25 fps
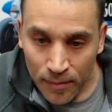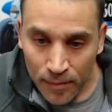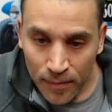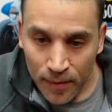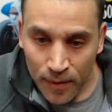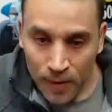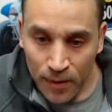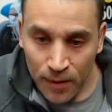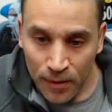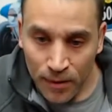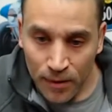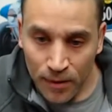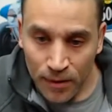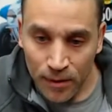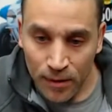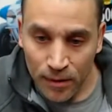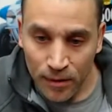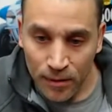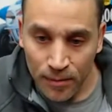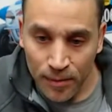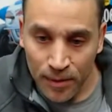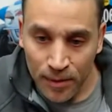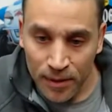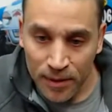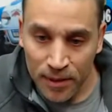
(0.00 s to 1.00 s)
Blue
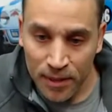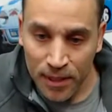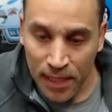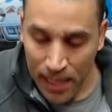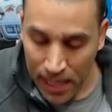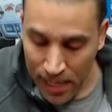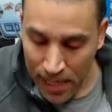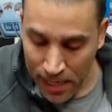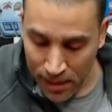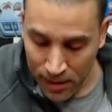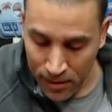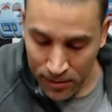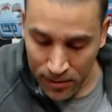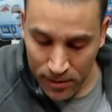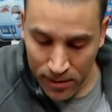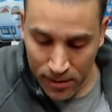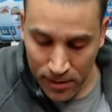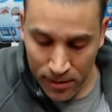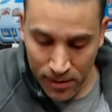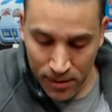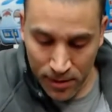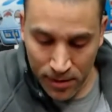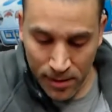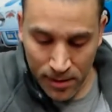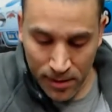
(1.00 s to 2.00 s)
Cubans in the house.
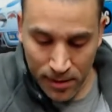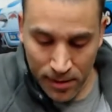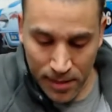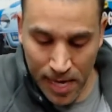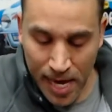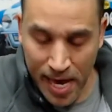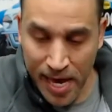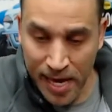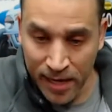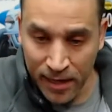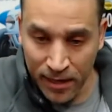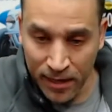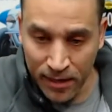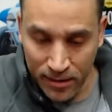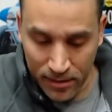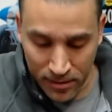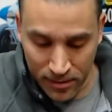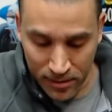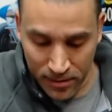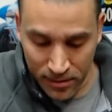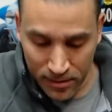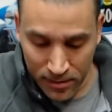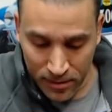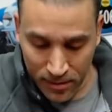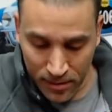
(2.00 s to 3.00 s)
Thanks.
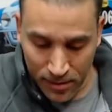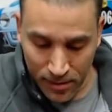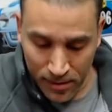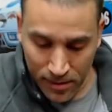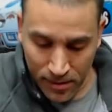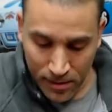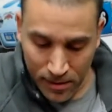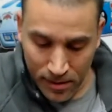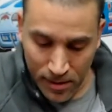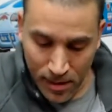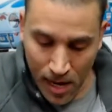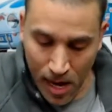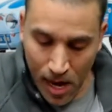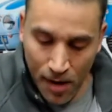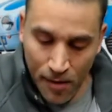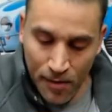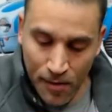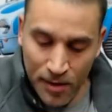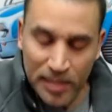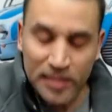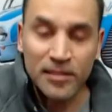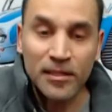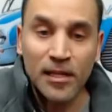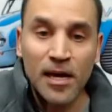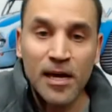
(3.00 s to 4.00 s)
I
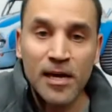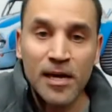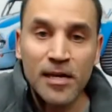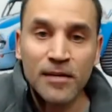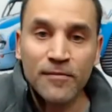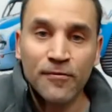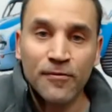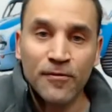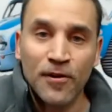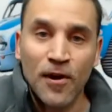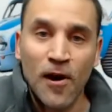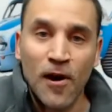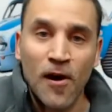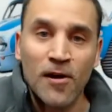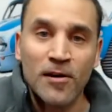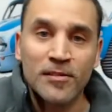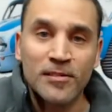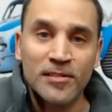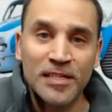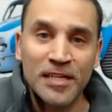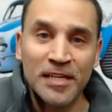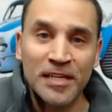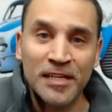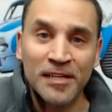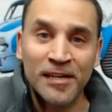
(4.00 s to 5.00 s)
always liked for
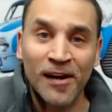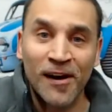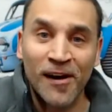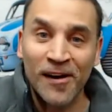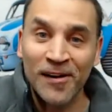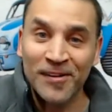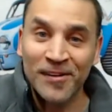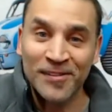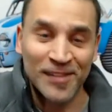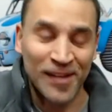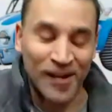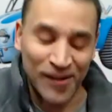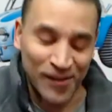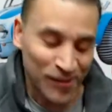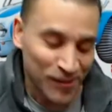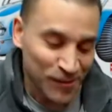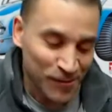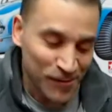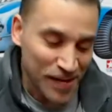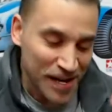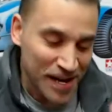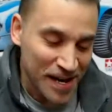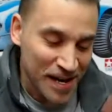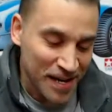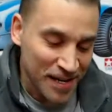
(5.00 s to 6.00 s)
RC cars, I don't know
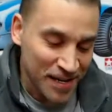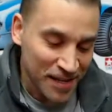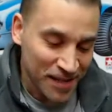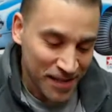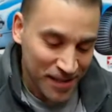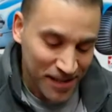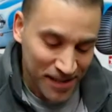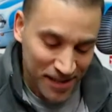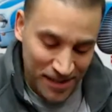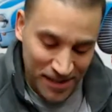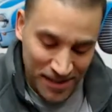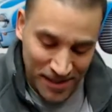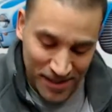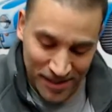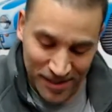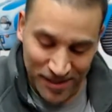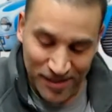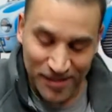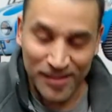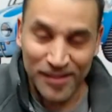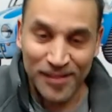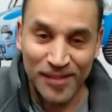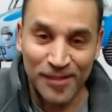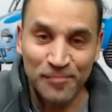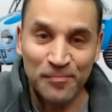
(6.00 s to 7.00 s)
why.
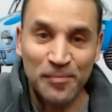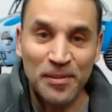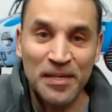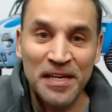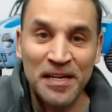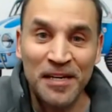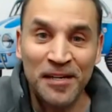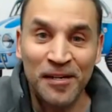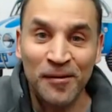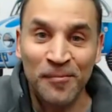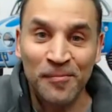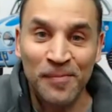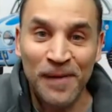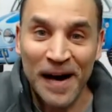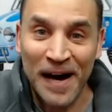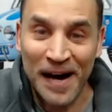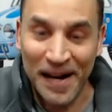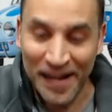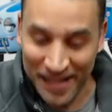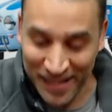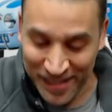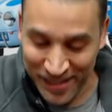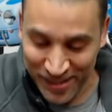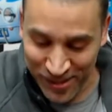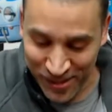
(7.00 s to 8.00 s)
The beetle
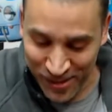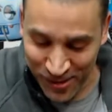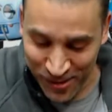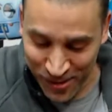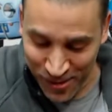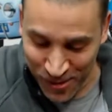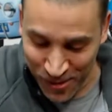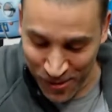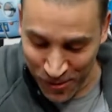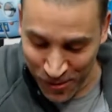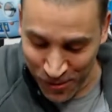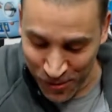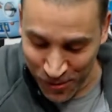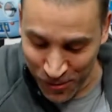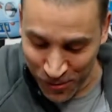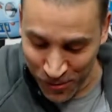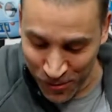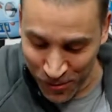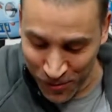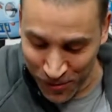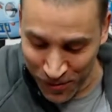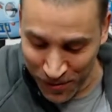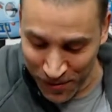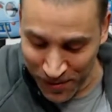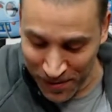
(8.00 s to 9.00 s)
bodies are so
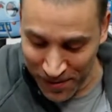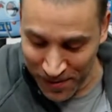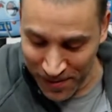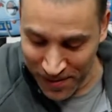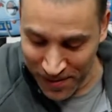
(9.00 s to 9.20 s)
cool.